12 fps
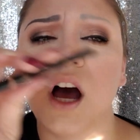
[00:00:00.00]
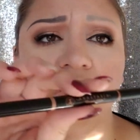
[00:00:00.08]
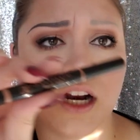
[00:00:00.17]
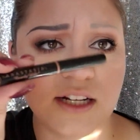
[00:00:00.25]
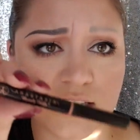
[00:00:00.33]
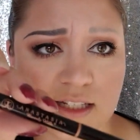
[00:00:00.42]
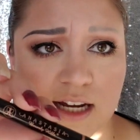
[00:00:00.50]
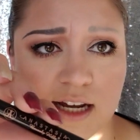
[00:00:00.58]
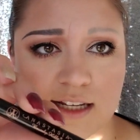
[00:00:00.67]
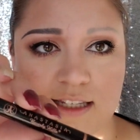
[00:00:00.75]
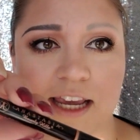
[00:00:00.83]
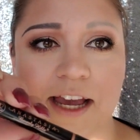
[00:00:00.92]

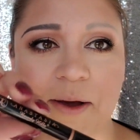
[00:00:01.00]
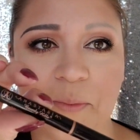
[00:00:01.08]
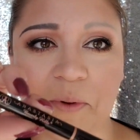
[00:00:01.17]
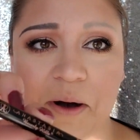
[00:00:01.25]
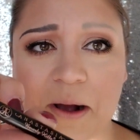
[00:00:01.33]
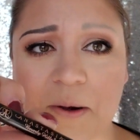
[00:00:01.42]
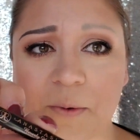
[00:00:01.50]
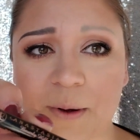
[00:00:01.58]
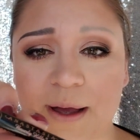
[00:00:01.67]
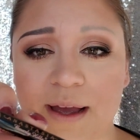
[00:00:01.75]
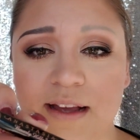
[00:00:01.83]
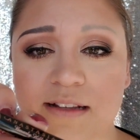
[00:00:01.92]
Anastasia Brow
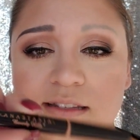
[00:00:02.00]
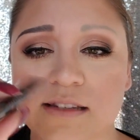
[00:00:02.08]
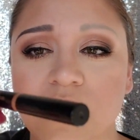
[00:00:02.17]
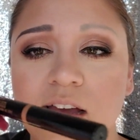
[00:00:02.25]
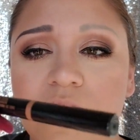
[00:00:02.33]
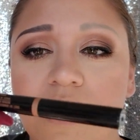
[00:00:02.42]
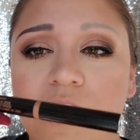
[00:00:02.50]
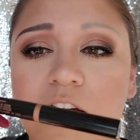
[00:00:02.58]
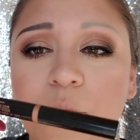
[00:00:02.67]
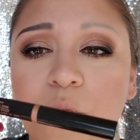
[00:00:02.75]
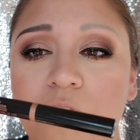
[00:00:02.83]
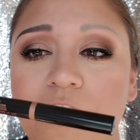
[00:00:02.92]
Wiz
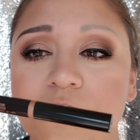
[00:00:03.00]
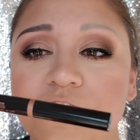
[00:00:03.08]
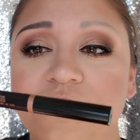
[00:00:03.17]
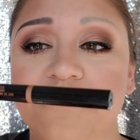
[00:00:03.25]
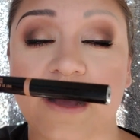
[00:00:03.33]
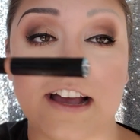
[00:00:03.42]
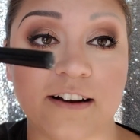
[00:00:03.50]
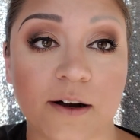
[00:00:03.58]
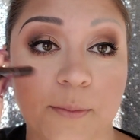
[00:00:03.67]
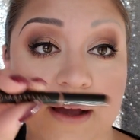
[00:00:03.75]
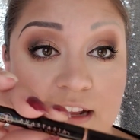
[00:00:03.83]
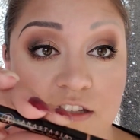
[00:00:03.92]
Brow
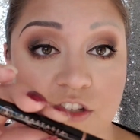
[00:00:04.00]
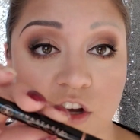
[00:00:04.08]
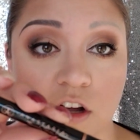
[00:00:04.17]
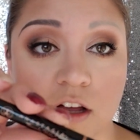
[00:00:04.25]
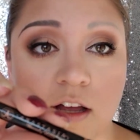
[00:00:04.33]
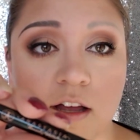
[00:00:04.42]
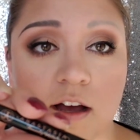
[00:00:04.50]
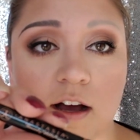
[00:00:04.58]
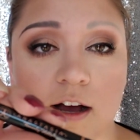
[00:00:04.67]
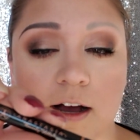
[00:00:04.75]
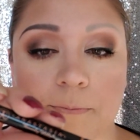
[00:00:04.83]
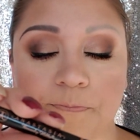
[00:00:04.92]
Definer Pencil.
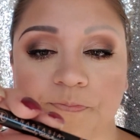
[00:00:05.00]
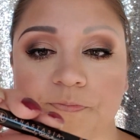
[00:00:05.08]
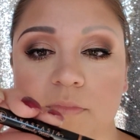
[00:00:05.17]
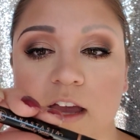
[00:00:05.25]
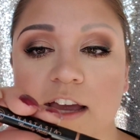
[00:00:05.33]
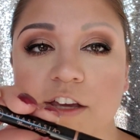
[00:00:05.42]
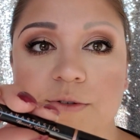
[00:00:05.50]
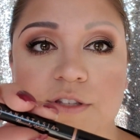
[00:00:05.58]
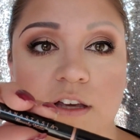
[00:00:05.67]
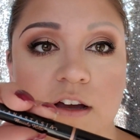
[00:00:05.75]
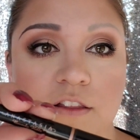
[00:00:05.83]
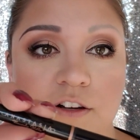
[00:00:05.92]
I use
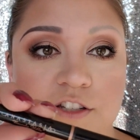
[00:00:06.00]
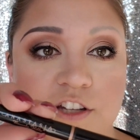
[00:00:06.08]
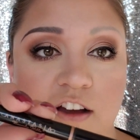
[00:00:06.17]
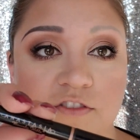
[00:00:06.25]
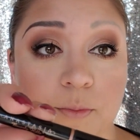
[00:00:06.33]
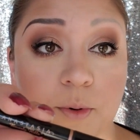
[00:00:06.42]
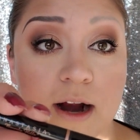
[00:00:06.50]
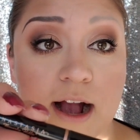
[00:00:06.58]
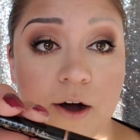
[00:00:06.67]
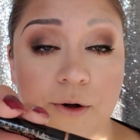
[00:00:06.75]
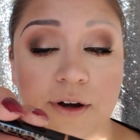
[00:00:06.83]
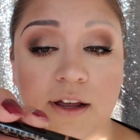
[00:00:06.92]
the color Soft
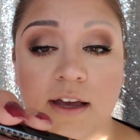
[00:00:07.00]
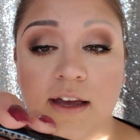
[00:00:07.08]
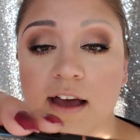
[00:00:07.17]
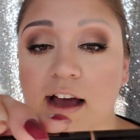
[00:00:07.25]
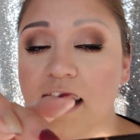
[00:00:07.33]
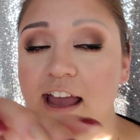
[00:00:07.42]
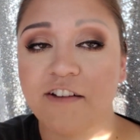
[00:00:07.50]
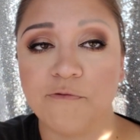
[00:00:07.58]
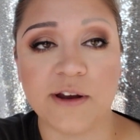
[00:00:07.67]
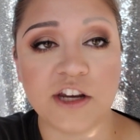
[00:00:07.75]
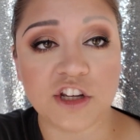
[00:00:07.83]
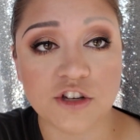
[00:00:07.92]
Brown. I have
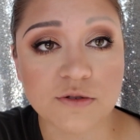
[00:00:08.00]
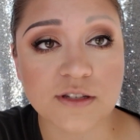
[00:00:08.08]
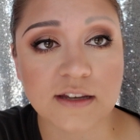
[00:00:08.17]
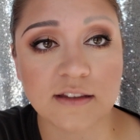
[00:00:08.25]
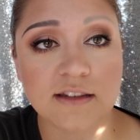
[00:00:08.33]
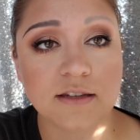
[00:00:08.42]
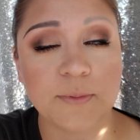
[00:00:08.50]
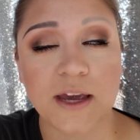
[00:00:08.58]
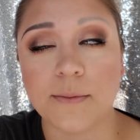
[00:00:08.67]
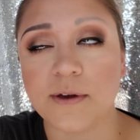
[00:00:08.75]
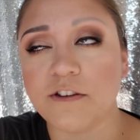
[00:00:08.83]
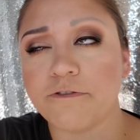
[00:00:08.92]
been using this
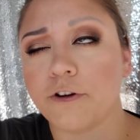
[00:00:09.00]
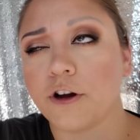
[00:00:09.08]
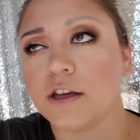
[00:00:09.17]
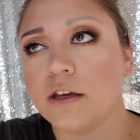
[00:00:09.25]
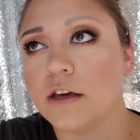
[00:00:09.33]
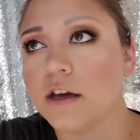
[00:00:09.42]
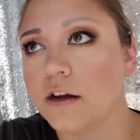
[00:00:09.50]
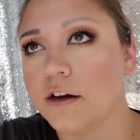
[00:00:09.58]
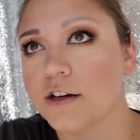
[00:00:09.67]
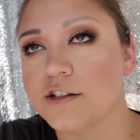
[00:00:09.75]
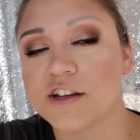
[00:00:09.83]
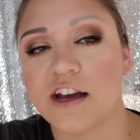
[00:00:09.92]
baby for
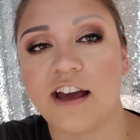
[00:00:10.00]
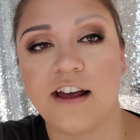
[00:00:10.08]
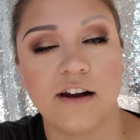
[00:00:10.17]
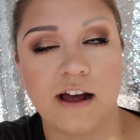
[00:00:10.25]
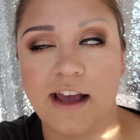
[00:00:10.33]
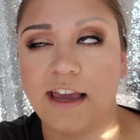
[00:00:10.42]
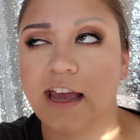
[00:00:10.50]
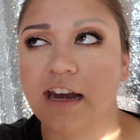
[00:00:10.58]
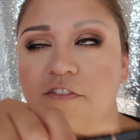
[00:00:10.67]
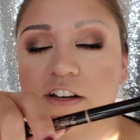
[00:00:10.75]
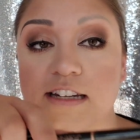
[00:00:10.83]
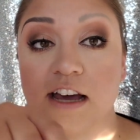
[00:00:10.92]
years. I can't
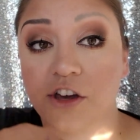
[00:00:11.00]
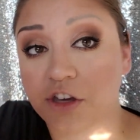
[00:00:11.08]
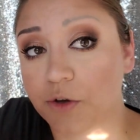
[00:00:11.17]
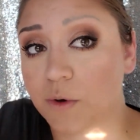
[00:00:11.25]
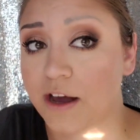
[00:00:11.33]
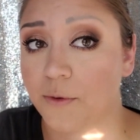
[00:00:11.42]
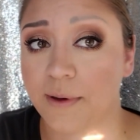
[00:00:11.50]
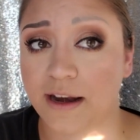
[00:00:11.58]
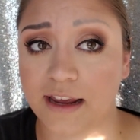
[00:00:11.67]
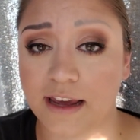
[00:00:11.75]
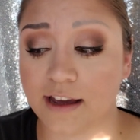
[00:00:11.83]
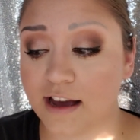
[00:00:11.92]
even tell you how
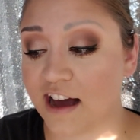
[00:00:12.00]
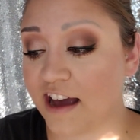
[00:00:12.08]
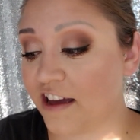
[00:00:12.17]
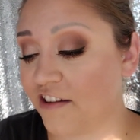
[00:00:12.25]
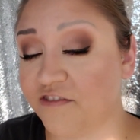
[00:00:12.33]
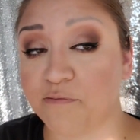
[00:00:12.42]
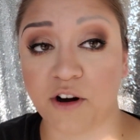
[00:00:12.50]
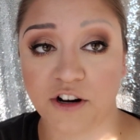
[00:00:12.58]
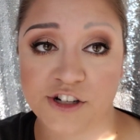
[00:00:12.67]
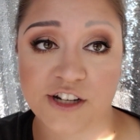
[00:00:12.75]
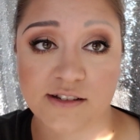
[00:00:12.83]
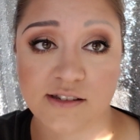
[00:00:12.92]
many I have
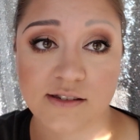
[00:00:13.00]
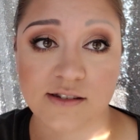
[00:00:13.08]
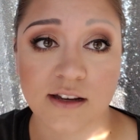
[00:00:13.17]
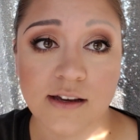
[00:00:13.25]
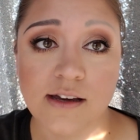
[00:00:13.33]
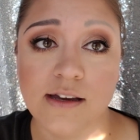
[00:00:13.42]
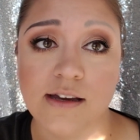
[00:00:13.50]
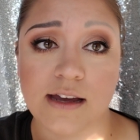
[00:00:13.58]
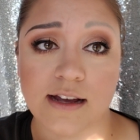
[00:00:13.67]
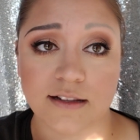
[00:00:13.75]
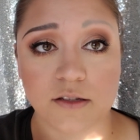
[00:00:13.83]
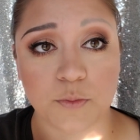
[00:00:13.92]
purchased.
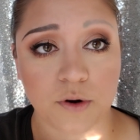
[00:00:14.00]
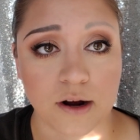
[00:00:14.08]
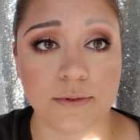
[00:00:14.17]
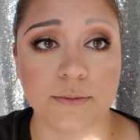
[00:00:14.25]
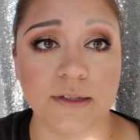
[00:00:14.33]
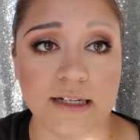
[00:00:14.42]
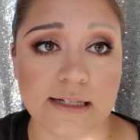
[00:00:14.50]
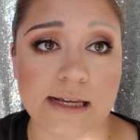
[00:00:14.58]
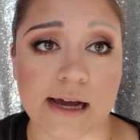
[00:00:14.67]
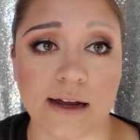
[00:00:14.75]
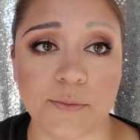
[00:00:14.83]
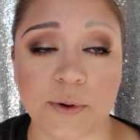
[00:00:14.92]
It's probably
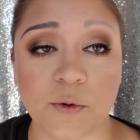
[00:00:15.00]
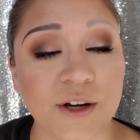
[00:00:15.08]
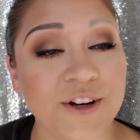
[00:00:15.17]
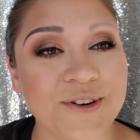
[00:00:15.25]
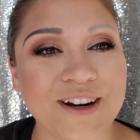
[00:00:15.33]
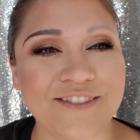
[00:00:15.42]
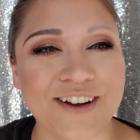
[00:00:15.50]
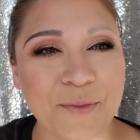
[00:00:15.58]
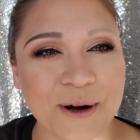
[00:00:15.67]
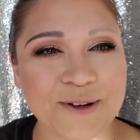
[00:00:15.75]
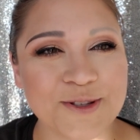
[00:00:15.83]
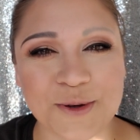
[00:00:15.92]
sad, but when you don't have
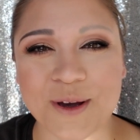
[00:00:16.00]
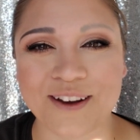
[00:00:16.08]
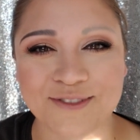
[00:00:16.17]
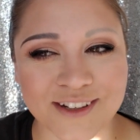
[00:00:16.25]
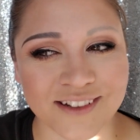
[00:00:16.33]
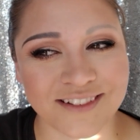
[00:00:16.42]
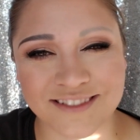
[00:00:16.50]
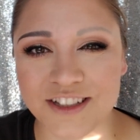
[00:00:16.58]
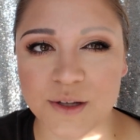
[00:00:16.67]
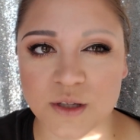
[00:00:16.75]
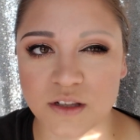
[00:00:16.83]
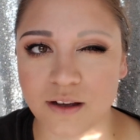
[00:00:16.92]
eyebrows, you have to
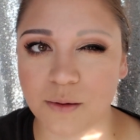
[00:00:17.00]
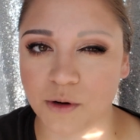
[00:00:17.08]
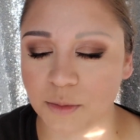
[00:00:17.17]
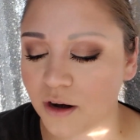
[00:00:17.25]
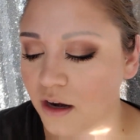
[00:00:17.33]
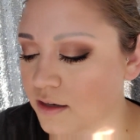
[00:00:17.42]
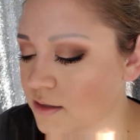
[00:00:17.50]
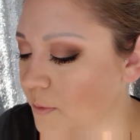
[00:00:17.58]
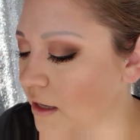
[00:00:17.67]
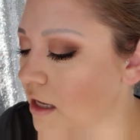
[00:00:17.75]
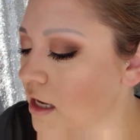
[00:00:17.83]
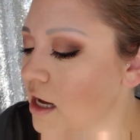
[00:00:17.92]
use a lot more product.
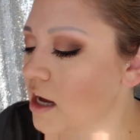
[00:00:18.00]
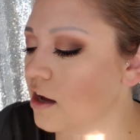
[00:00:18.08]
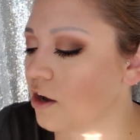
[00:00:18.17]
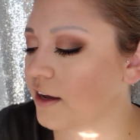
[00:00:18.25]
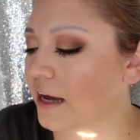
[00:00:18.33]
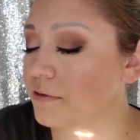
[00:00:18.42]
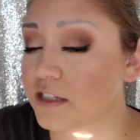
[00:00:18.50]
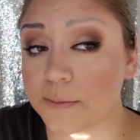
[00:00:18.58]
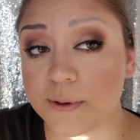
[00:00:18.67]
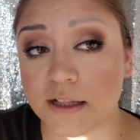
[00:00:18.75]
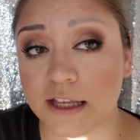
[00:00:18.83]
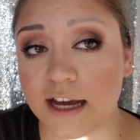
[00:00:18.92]
But okay,
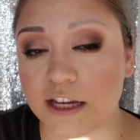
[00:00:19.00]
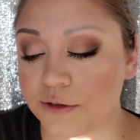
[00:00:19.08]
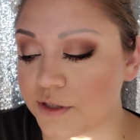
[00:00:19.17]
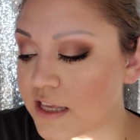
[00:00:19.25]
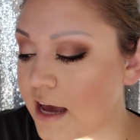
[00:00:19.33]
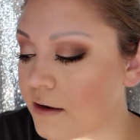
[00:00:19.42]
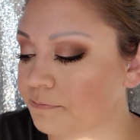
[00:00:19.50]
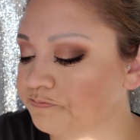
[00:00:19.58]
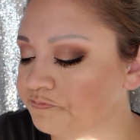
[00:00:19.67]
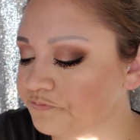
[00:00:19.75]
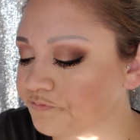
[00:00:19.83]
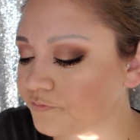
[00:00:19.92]
typically I use
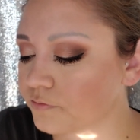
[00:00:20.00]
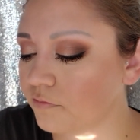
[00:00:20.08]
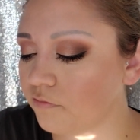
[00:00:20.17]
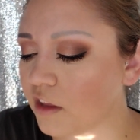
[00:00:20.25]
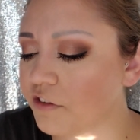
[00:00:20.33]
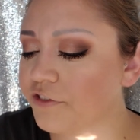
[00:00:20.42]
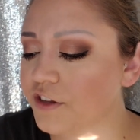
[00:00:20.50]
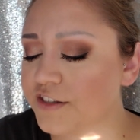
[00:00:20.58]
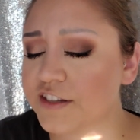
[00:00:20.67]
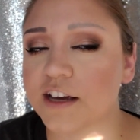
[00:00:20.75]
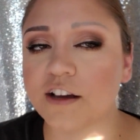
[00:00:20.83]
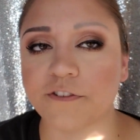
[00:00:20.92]
that for the
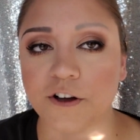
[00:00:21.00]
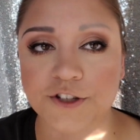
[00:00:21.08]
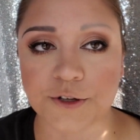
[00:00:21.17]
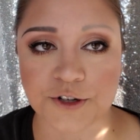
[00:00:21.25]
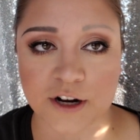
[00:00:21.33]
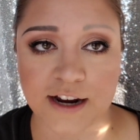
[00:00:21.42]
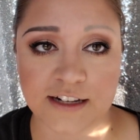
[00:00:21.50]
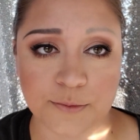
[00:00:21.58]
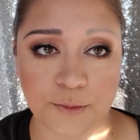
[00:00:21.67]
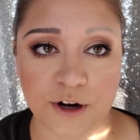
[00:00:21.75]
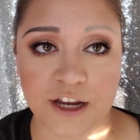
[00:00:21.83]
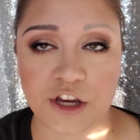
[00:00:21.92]
sake of also trying to
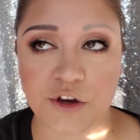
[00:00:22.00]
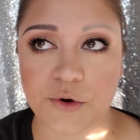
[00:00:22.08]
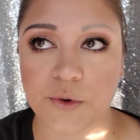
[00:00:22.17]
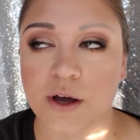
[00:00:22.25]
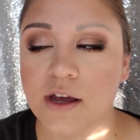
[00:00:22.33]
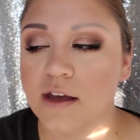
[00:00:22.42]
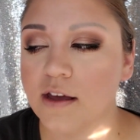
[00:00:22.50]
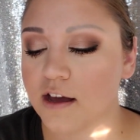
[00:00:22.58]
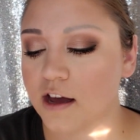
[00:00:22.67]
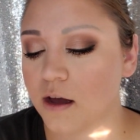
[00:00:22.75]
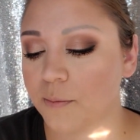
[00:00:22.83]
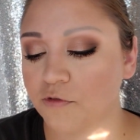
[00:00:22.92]
bring you
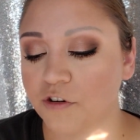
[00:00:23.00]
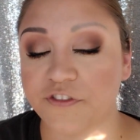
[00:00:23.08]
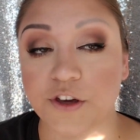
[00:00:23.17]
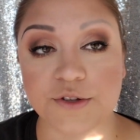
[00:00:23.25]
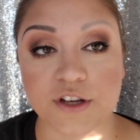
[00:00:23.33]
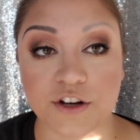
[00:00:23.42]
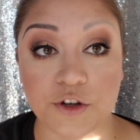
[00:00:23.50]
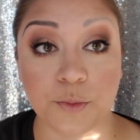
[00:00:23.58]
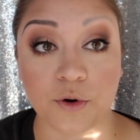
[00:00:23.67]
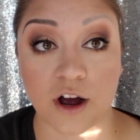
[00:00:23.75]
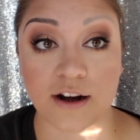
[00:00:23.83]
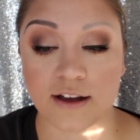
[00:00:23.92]
reviews on new
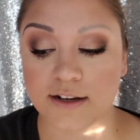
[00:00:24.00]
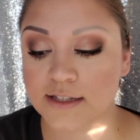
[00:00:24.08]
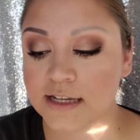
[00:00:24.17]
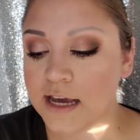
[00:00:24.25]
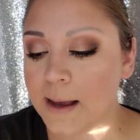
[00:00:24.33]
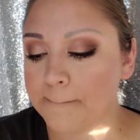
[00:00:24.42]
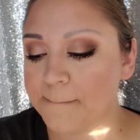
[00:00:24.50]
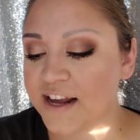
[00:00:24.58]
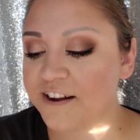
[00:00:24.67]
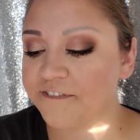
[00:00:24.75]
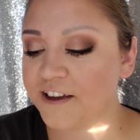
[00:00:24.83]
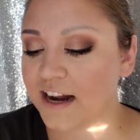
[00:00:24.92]
products.
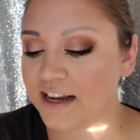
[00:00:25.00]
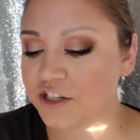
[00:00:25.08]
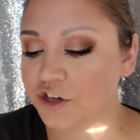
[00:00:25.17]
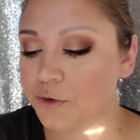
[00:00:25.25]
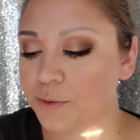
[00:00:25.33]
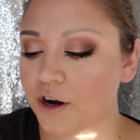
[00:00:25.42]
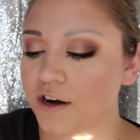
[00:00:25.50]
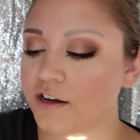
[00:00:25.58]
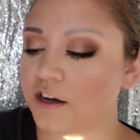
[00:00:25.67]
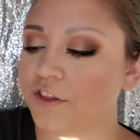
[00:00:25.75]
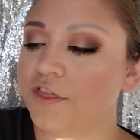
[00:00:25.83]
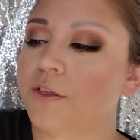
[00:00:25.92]
Benefit has a new
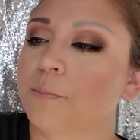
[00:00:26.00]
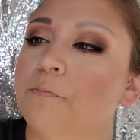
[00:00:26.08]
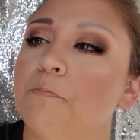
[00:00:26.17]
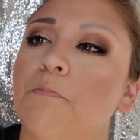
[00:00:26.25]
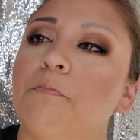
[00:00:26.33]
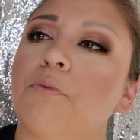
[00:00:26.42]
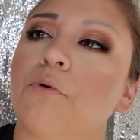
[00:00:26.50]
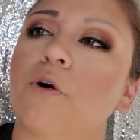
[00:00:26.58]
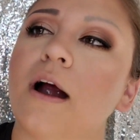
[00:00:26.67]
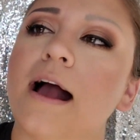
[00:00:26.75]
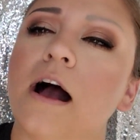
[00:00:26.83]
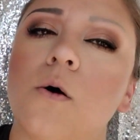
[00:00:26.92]
product called the
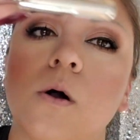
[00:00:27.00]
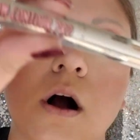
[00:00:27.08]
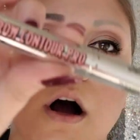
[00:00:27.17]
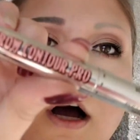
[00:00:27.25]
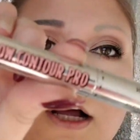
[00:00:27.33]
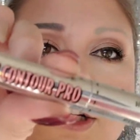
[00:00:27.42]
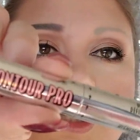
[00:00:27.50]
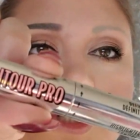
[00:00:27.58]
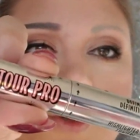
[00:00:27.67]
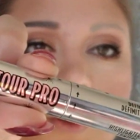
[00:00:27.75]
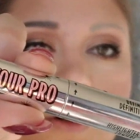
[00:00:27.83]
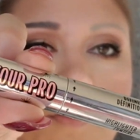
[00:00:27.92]
Brow
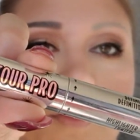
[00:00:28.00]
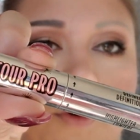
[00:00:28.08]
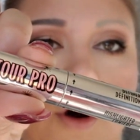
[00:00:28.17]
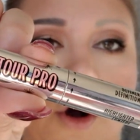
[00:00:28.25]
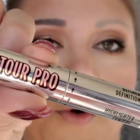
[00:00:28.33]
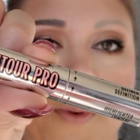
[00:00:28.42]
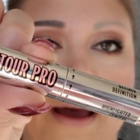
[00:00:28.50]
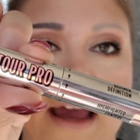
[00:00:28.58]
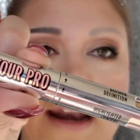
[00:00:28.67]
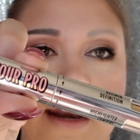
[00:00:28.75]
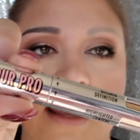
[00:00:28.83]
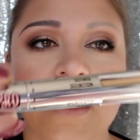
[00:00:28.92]
Contour Pro
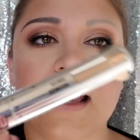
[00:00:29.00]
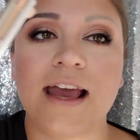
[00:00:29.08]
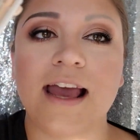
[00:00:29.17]
Pen,